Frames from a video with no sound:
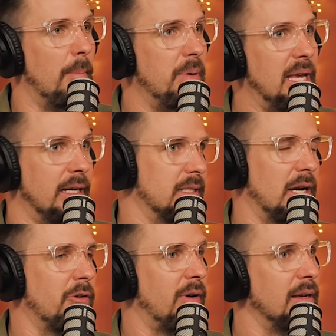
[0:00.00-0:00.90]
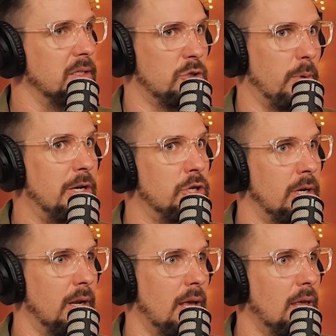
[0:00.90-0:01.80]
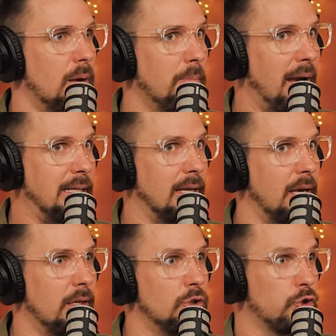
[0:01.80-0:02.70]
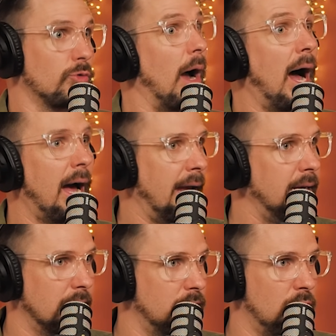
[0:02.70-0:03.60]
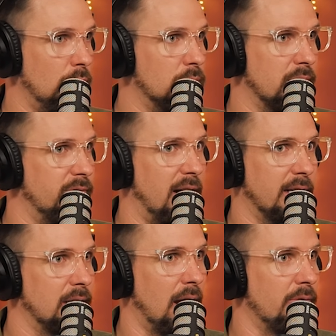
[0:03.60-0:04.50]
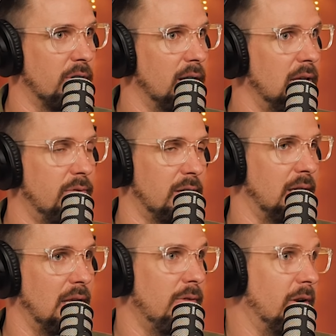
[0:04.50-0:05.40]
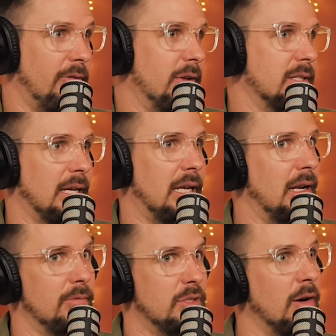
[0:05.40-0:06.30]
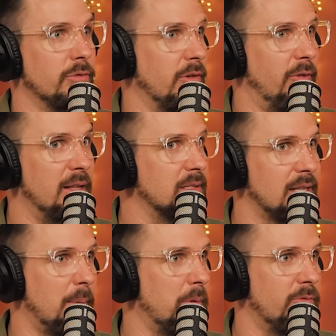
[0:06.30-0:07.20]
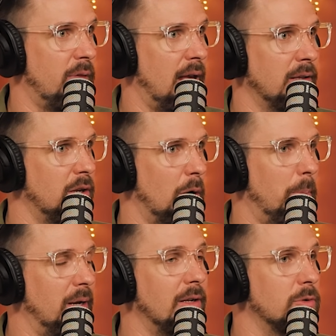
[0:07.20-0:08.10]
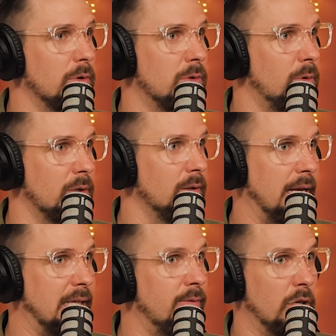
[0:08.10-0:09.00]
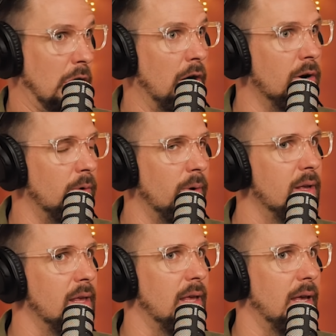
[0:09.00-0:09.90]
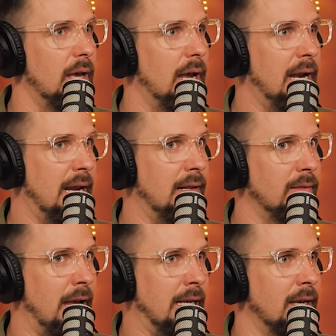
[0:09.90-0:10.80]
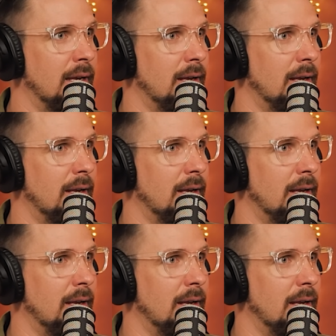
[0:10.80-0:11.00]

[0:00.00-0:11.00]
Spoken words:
being in a terrifying situation might try to use Avada Kedavra, even if it's like in a self-defense type of thing, you know, pin into a corner, like give it a go, and it like